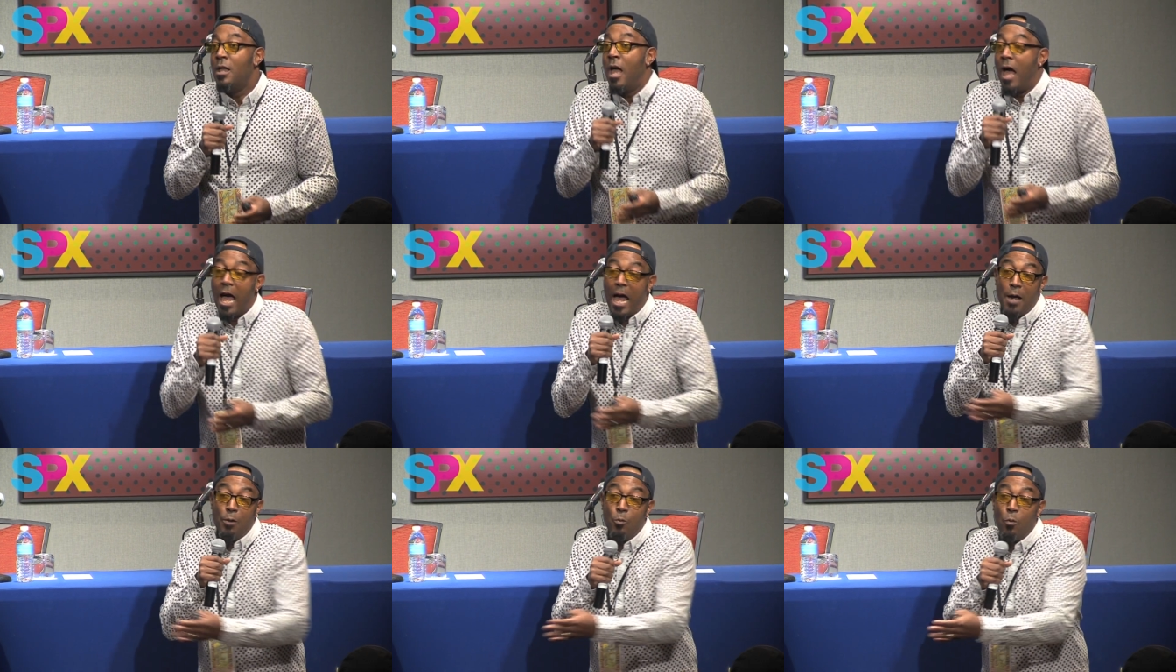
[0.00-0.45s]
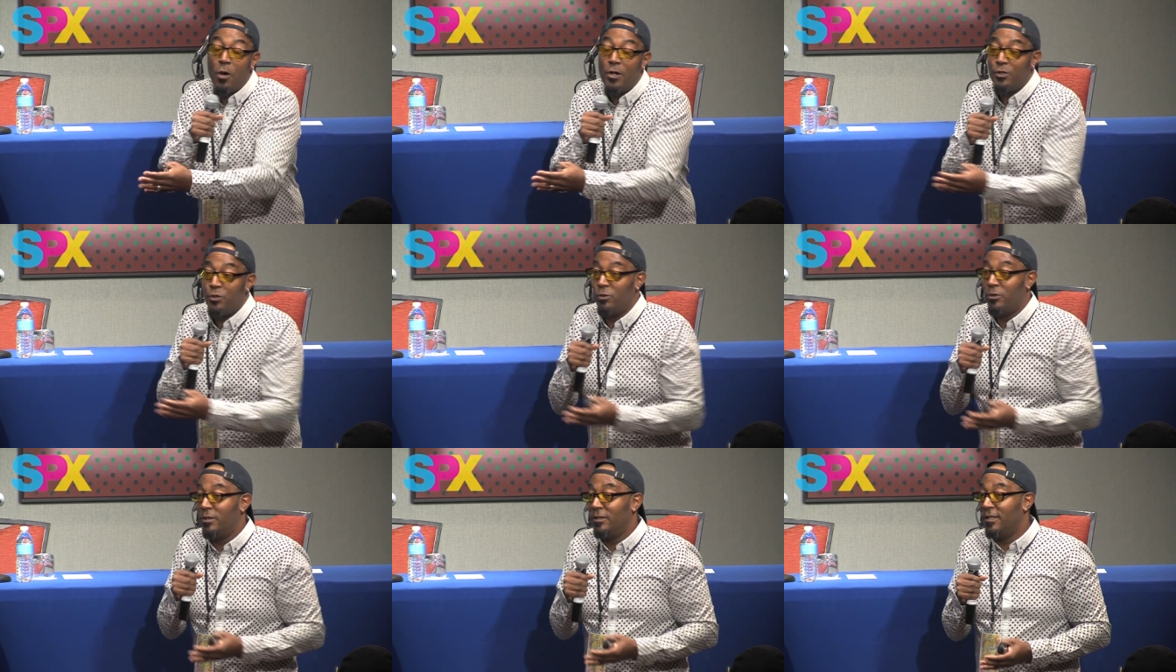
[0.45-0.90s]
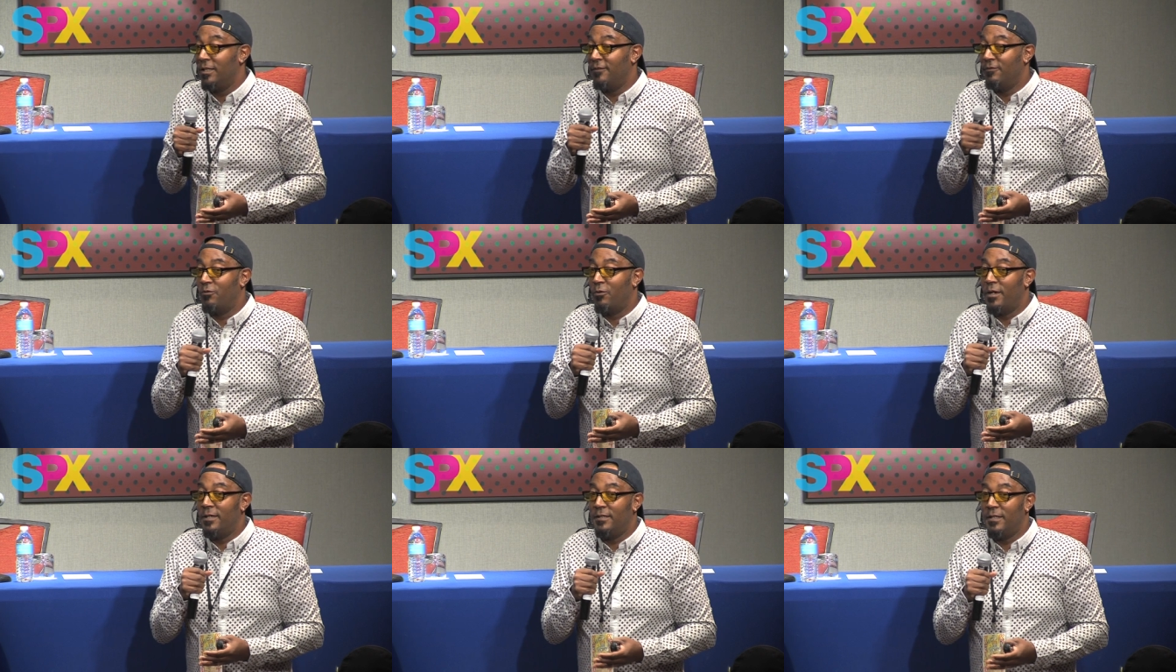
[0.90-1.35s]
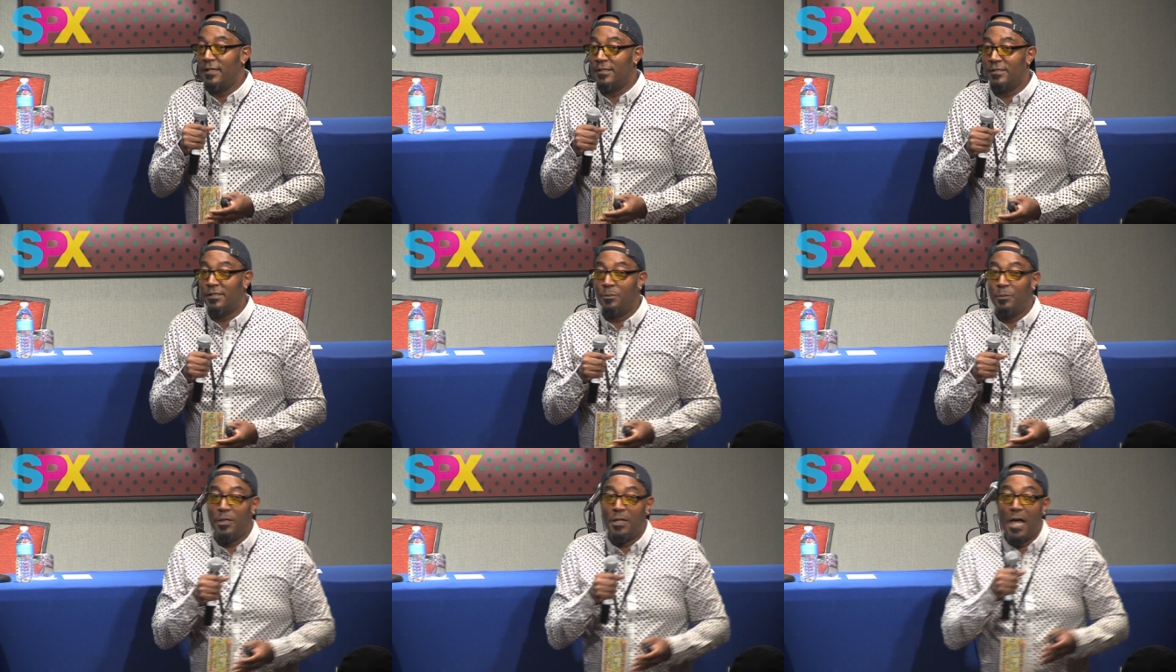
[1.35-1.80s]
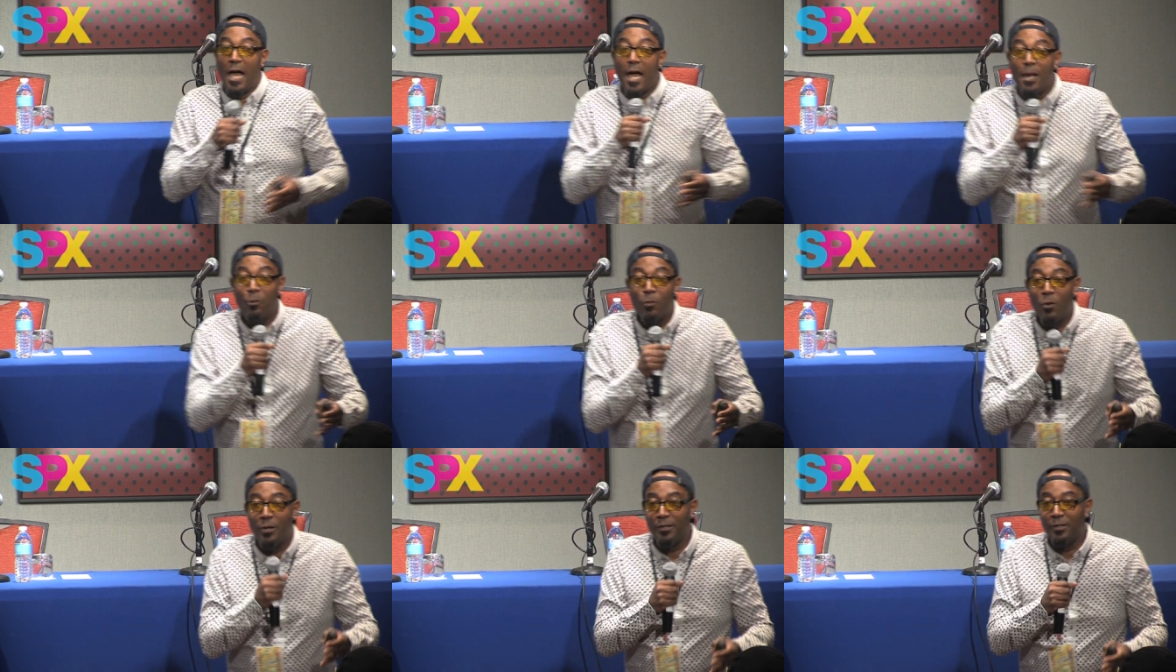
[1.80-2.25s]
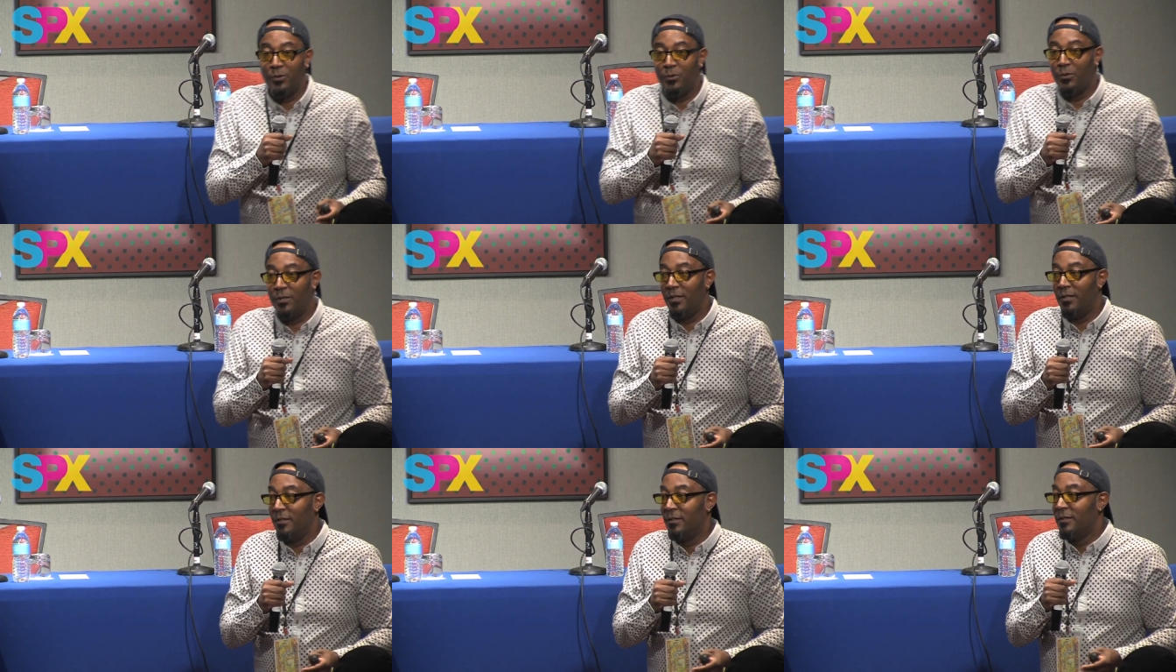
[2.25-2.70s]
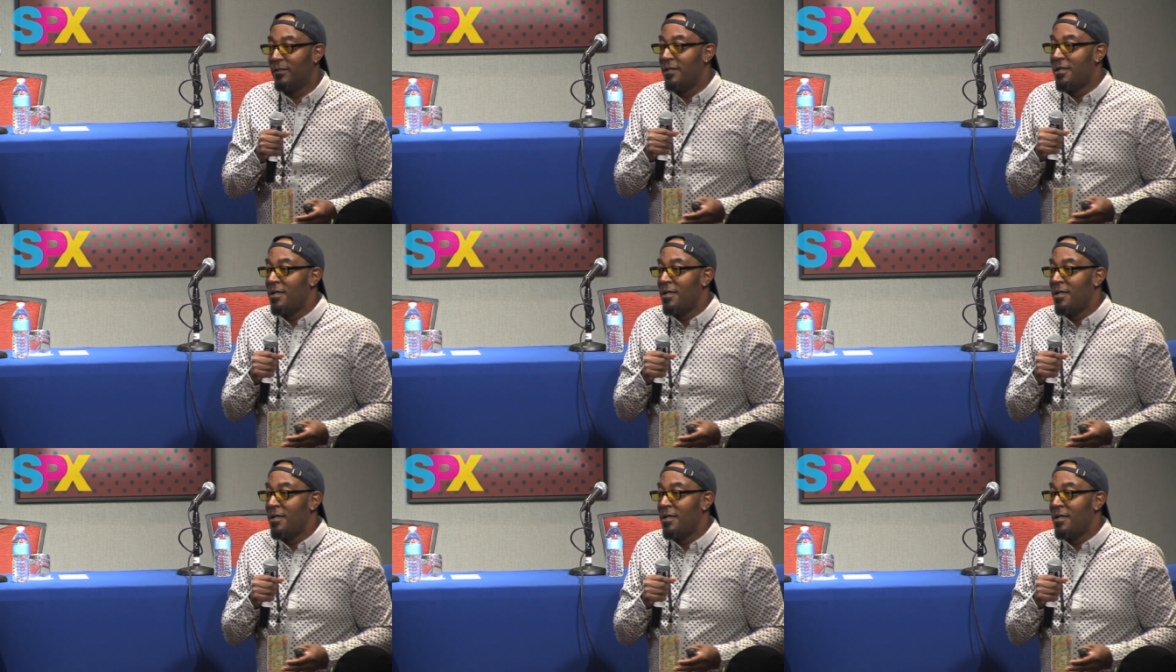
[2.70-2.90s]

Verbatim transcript: I want you to live right next to me. I want you to.